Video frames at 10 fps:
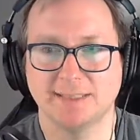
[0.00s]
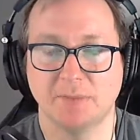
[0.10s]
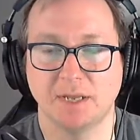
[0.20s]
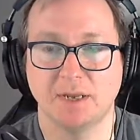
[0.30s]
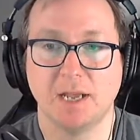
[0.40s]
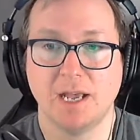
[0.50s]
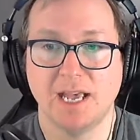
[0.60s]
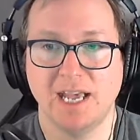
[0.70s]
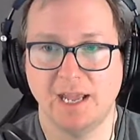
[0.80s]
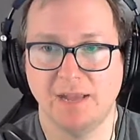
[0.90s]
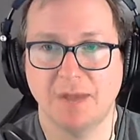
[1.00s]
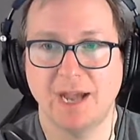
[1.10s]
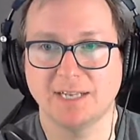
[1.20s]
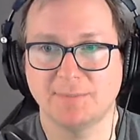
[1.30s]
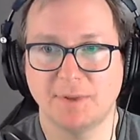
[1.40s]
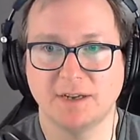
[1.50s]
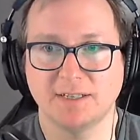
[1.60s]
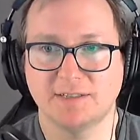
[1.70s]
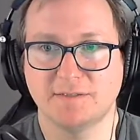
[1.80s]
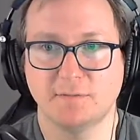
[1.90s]
But in my
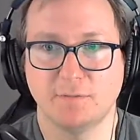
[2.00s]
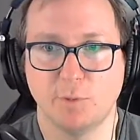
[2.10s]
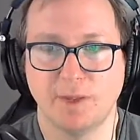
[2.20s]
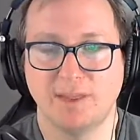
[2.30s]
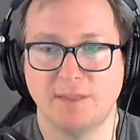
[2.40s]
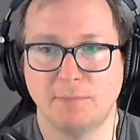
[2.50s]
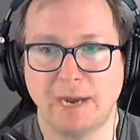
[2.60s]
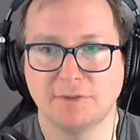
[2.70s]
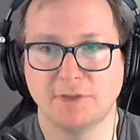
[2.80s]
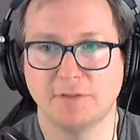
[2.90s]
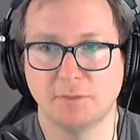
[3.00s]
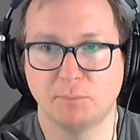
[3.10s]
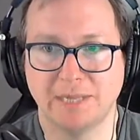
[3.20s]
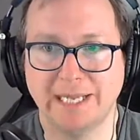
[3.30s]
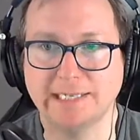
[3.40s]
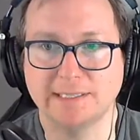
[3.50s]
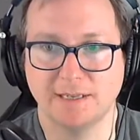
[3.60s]
experience with Microsoft Complete,